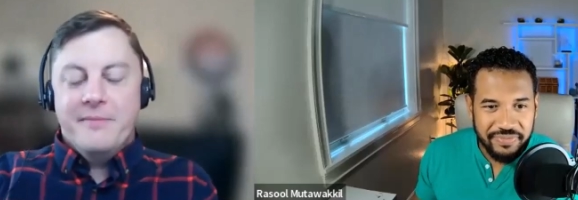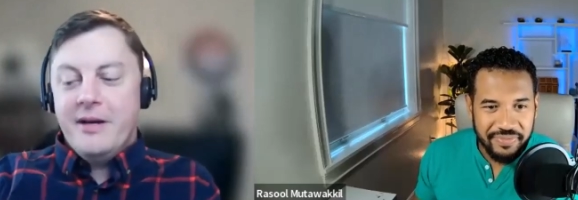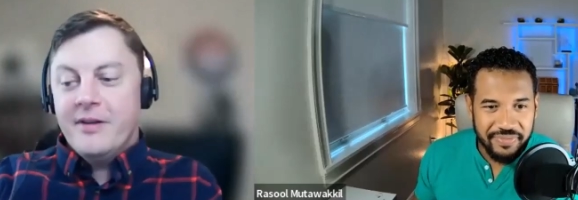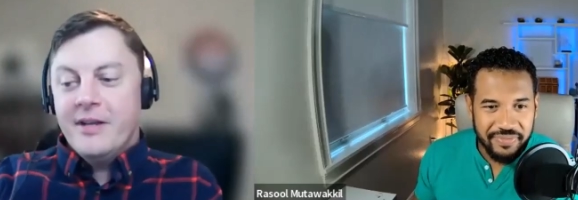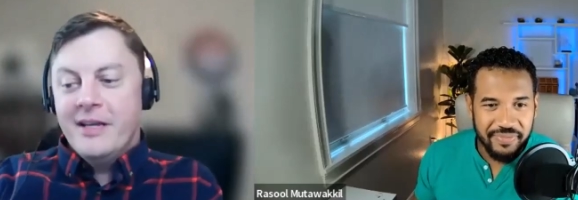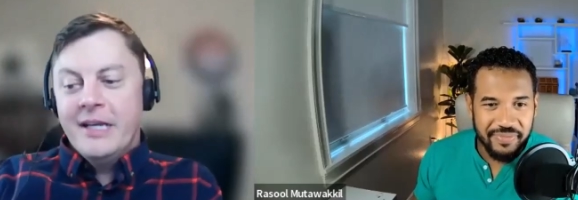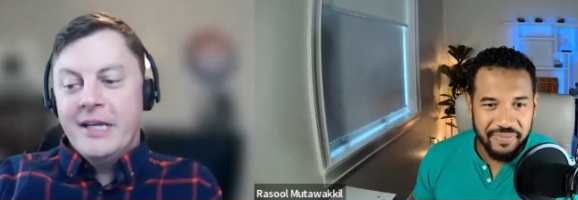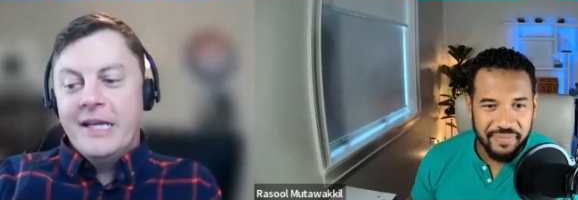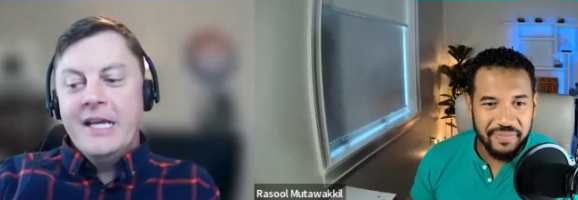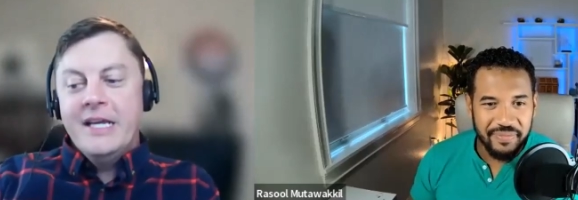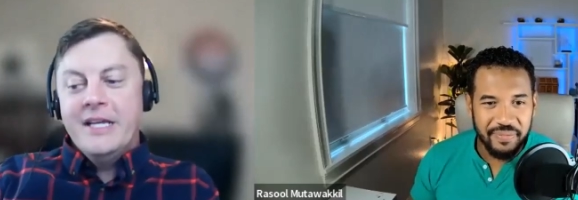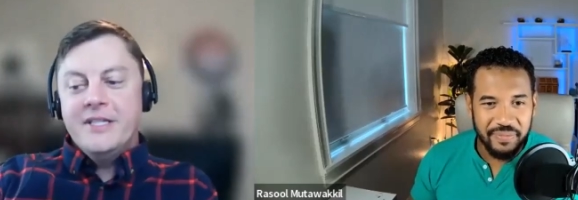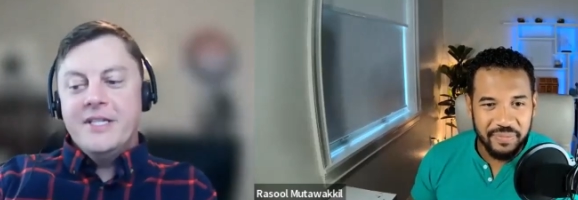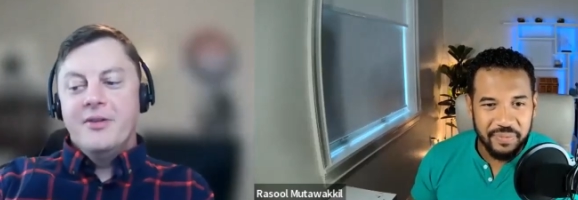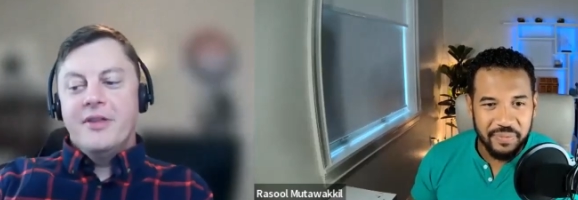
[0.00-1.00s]
Speaker 1: about.
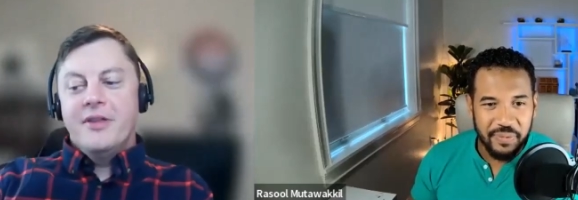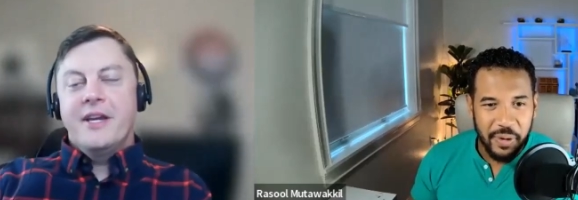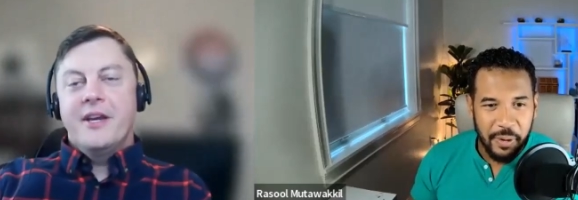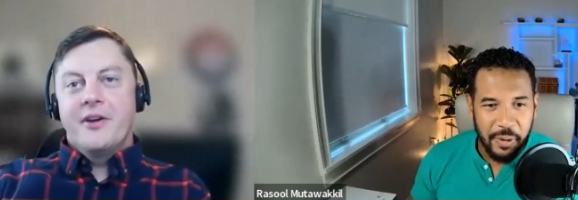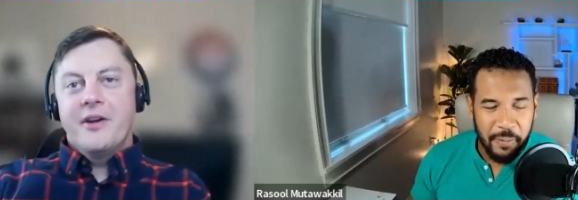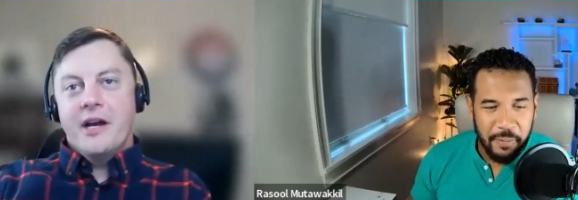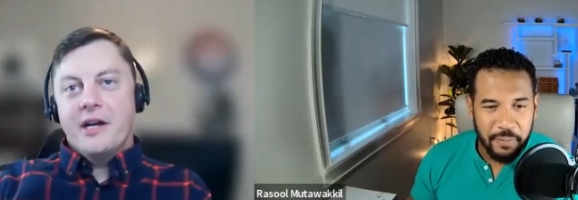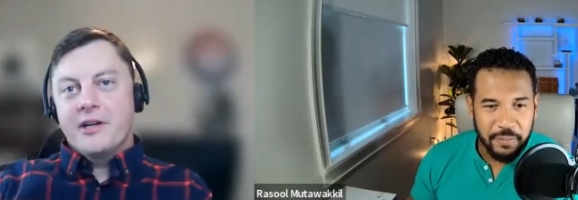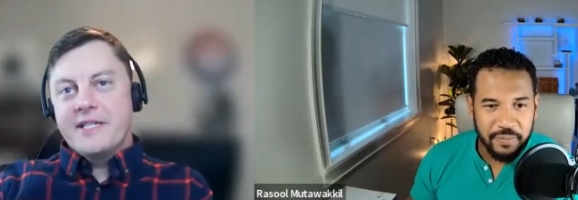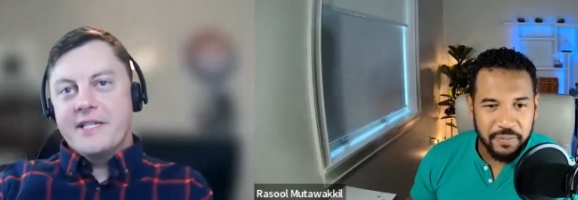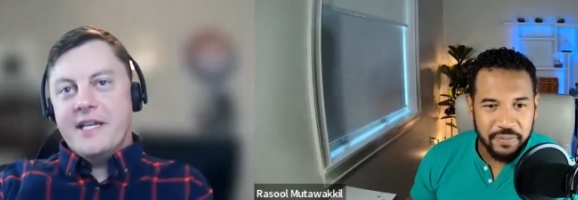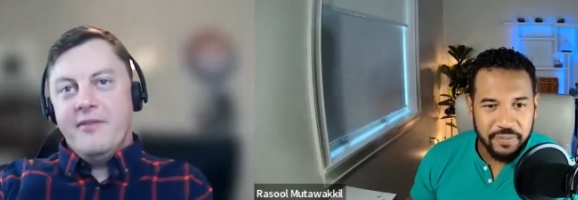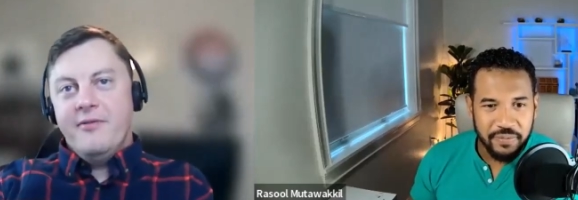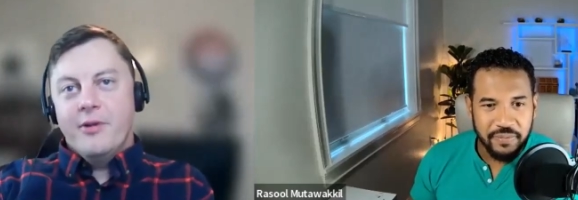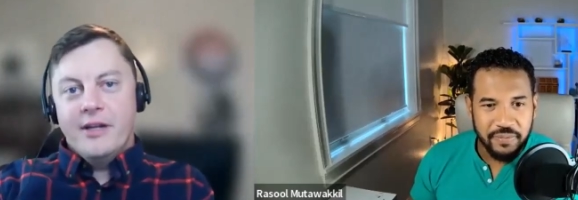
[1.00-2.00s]
Mm-hmm. Do you think your younger
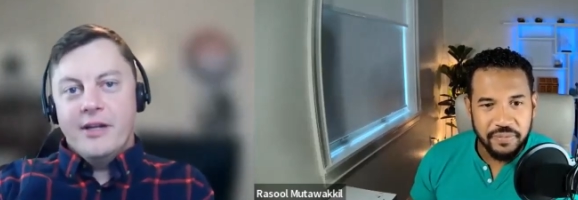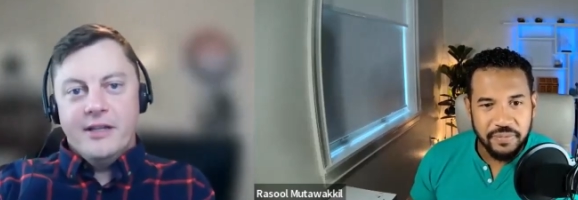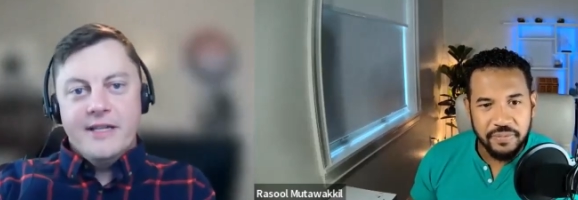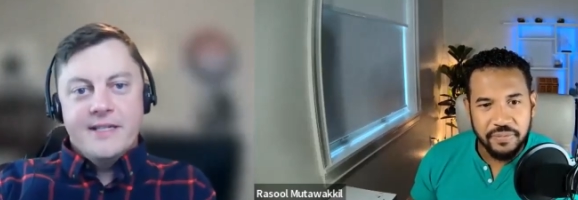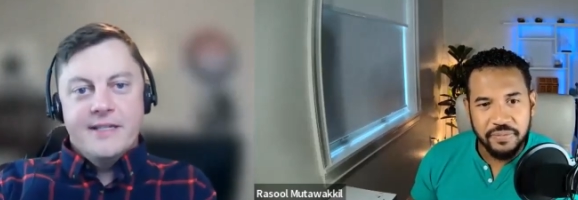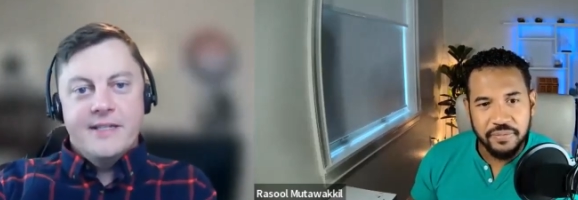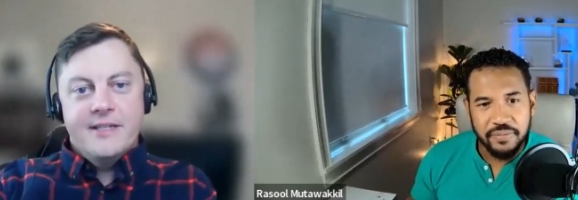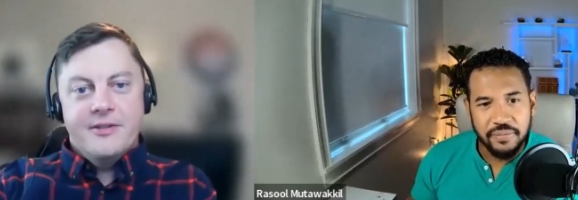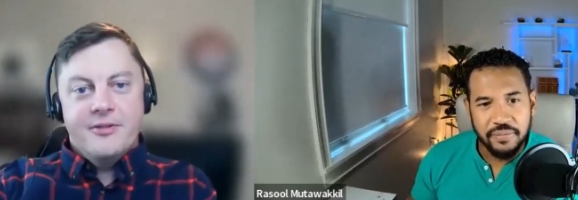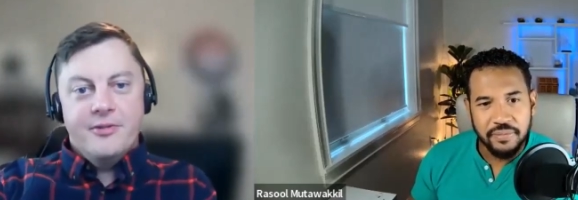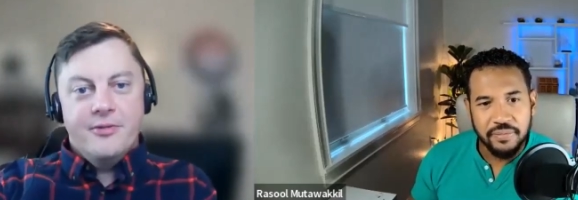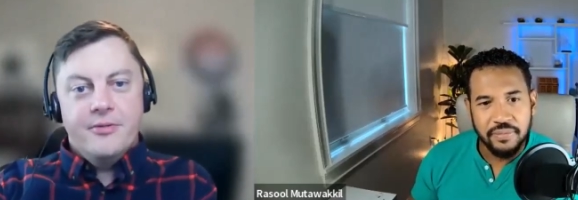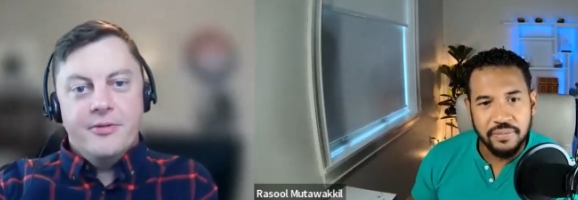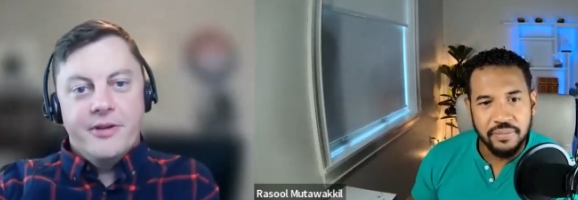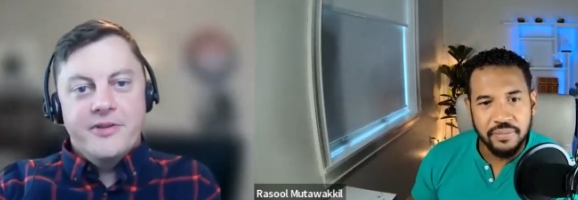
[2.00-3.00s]
self would have listened
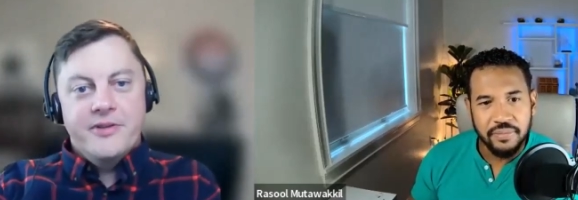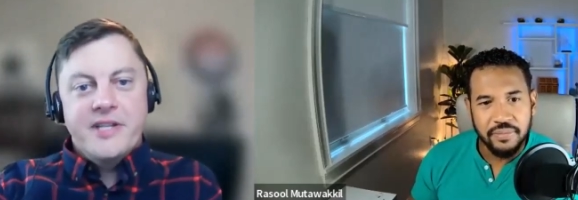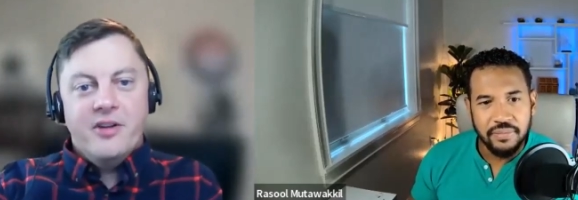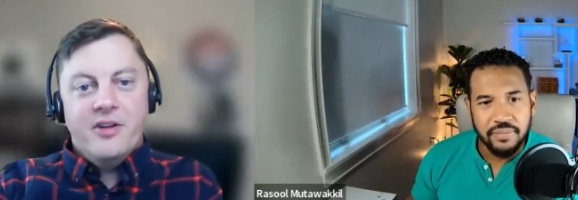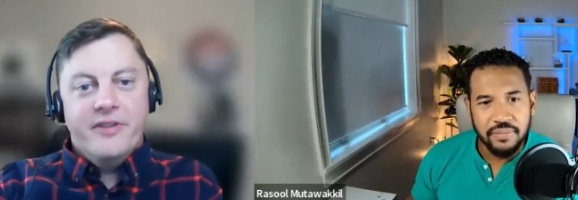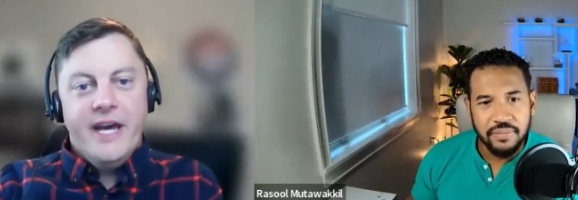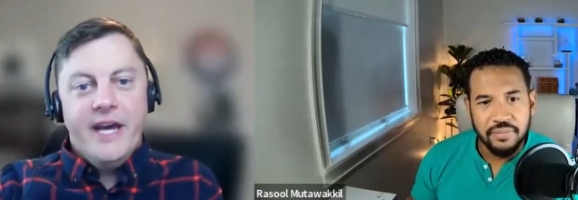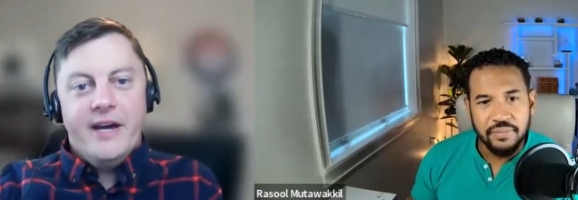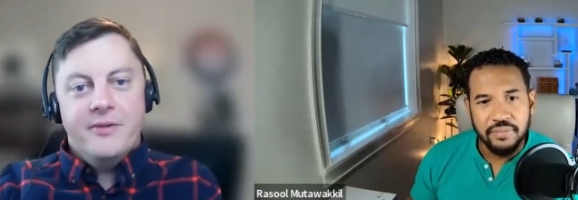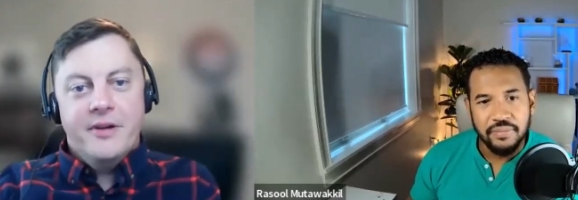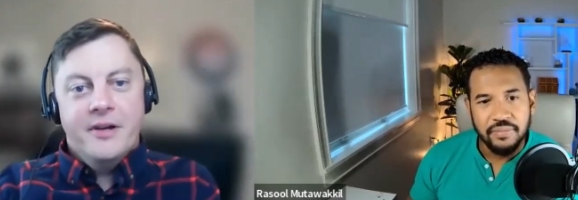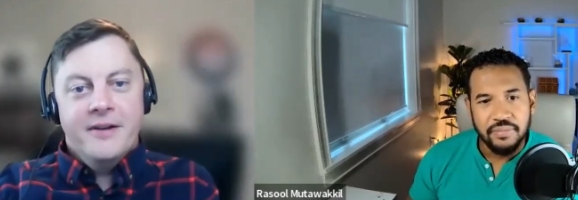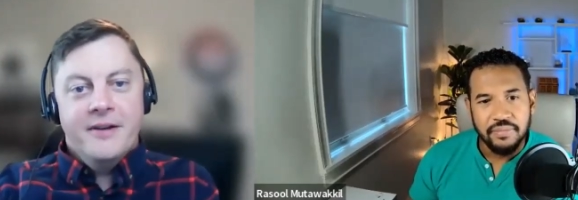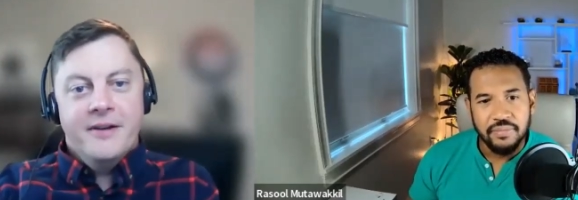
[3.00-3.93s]
to yourself now?